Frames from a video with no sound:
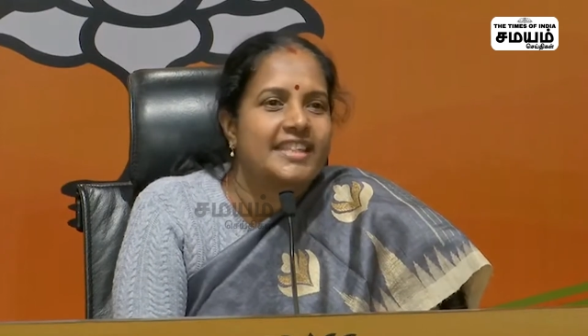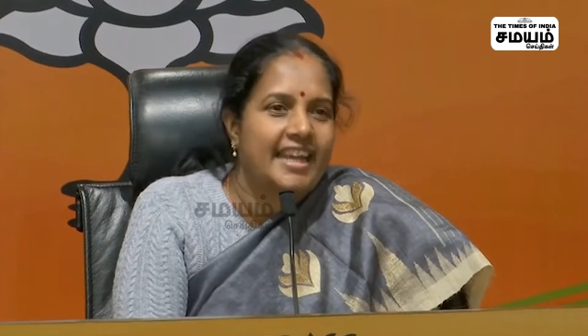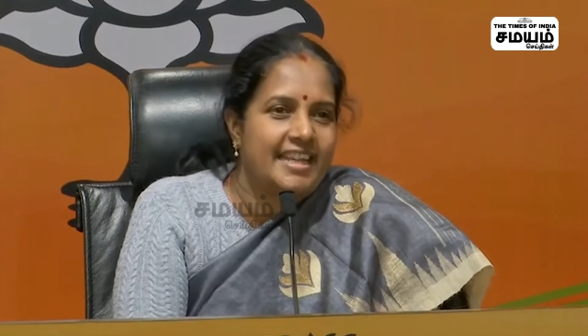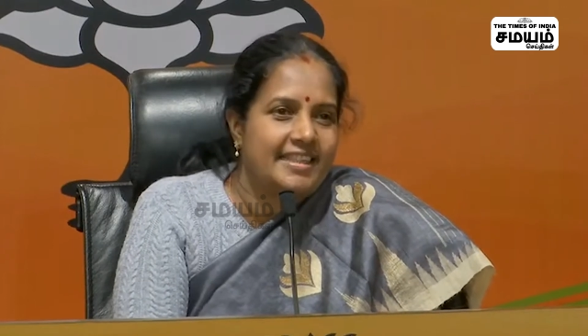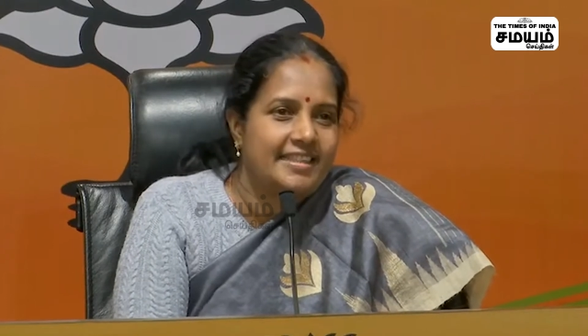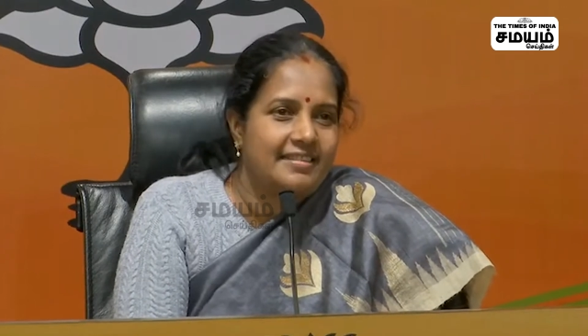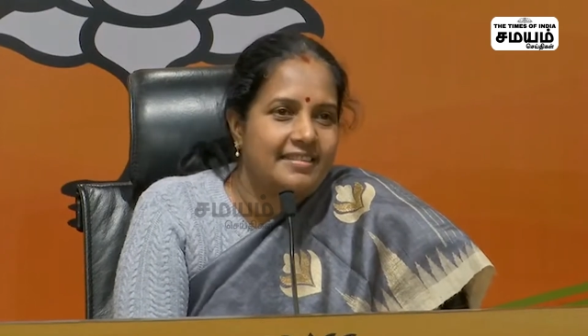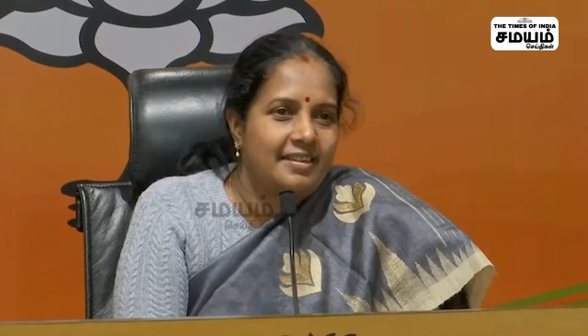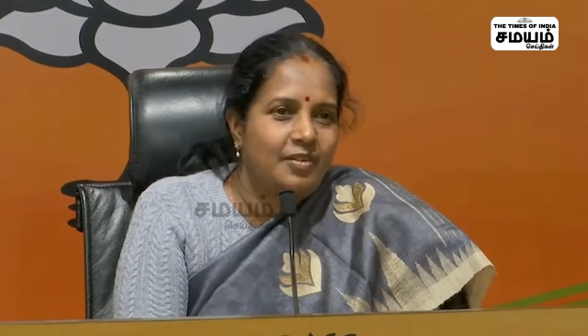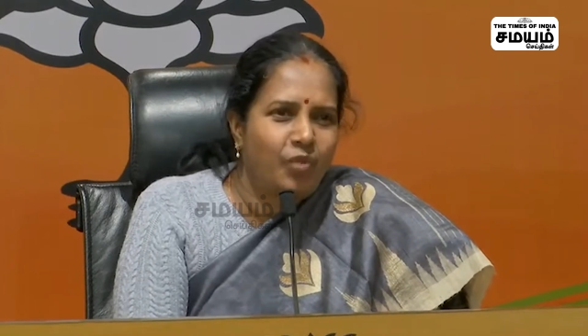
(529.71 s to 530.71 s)
case.
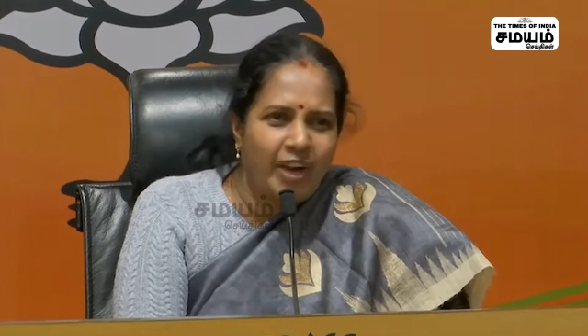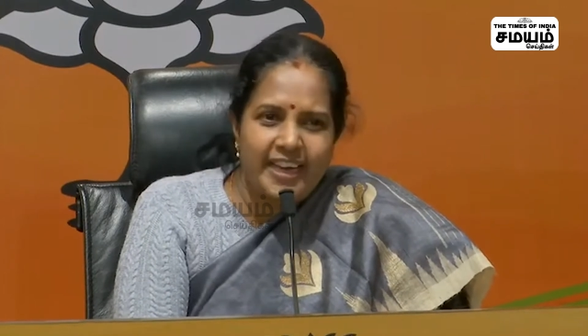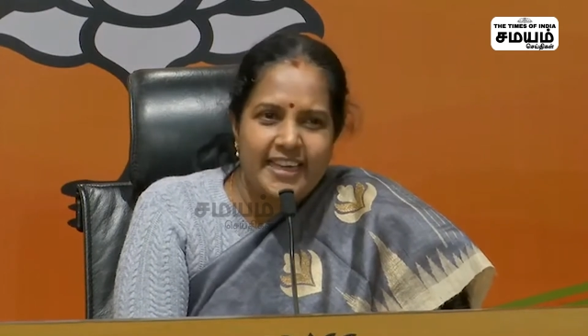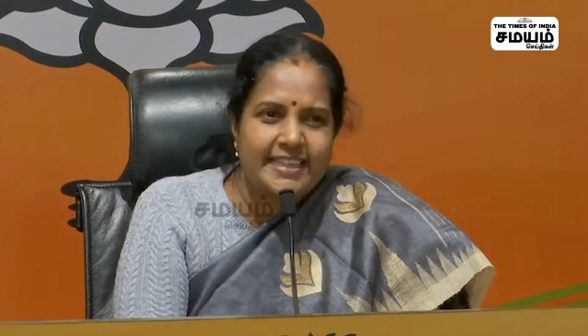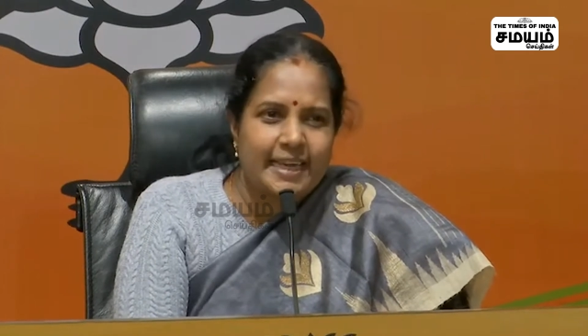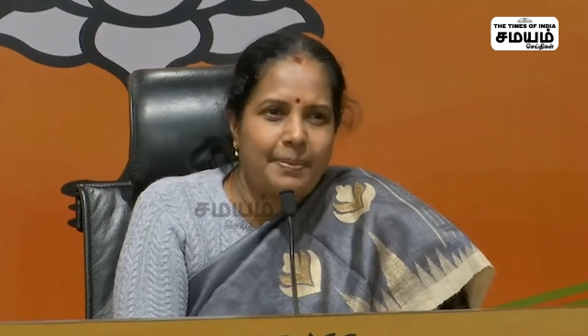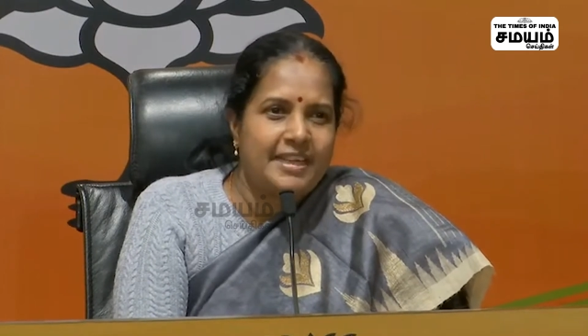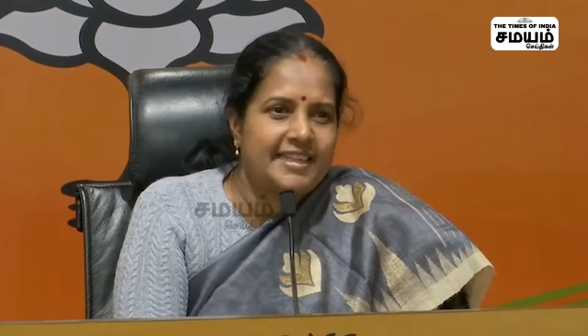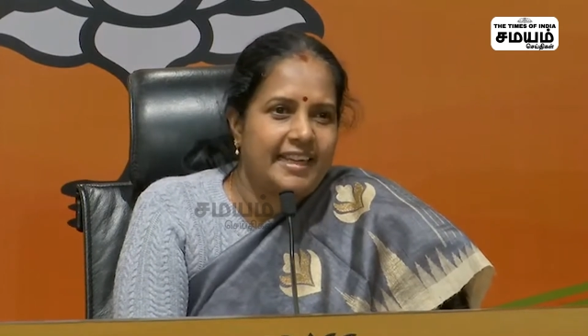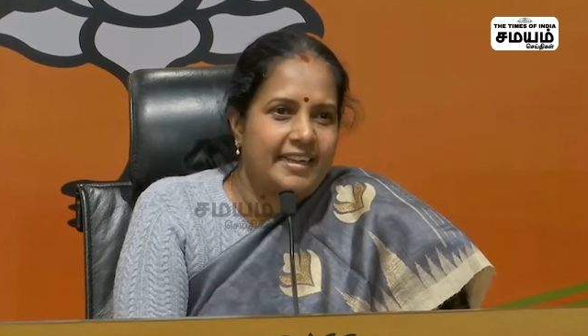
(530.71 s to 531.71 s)
Why he is
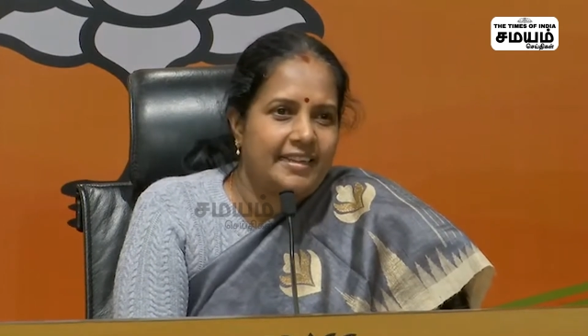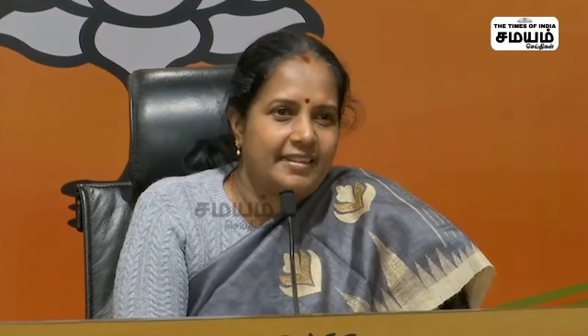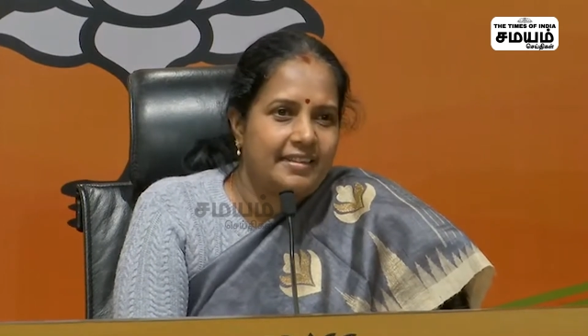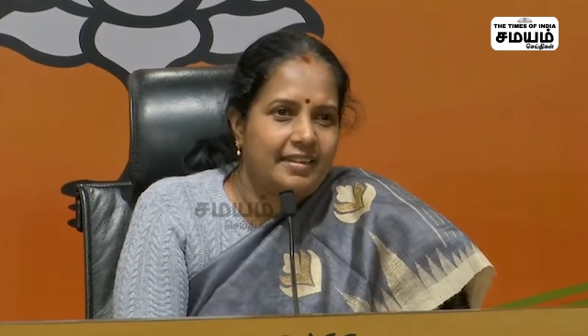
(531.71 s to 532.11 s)
keeping silent?